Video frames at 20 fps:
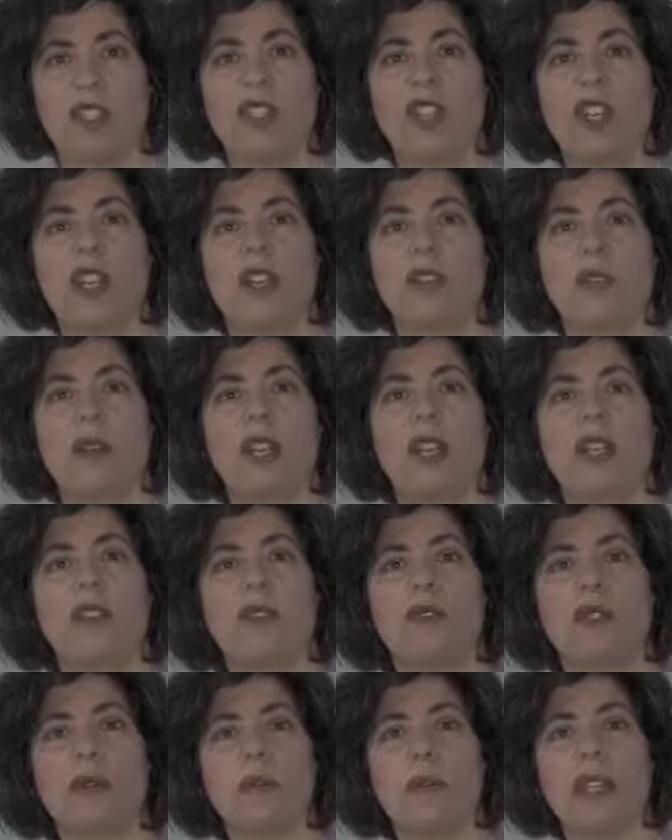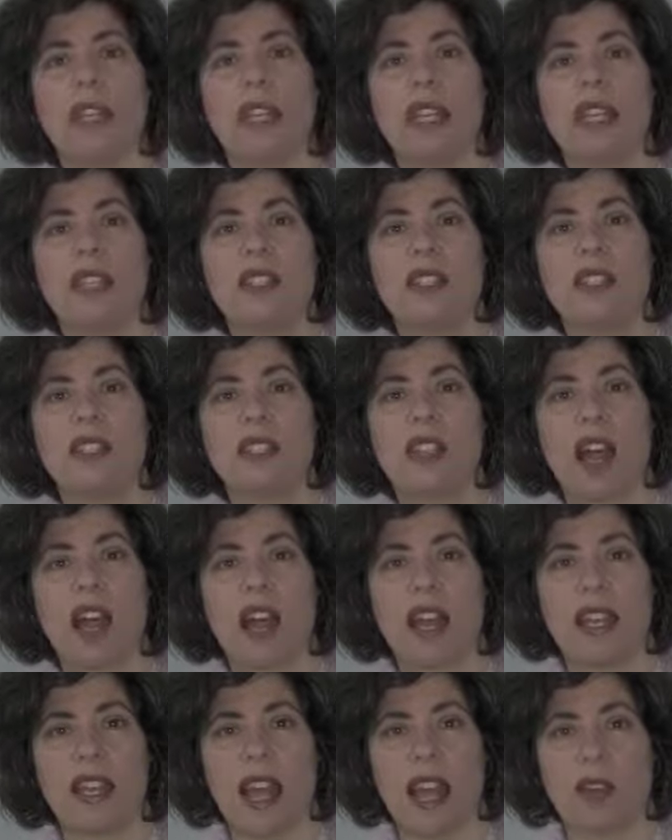generating from the
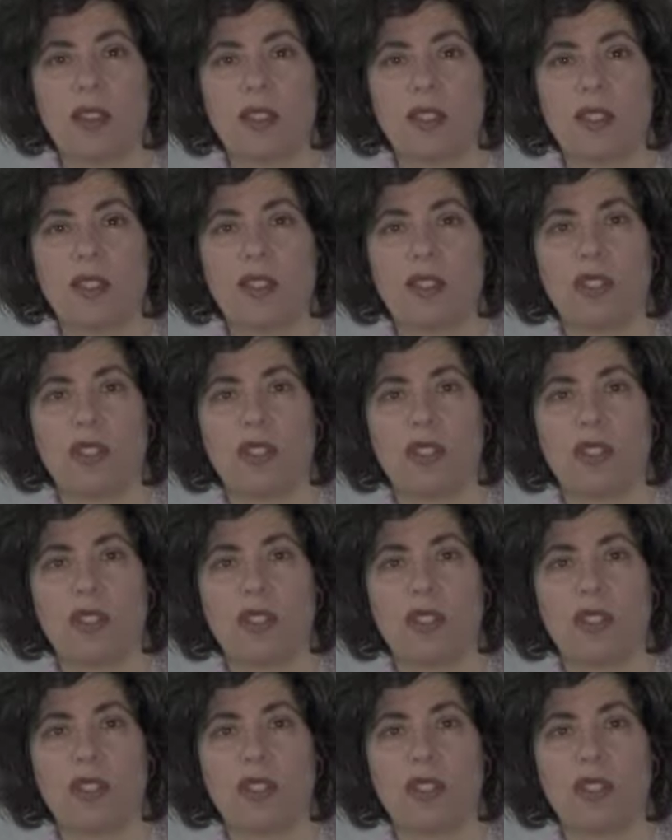inside out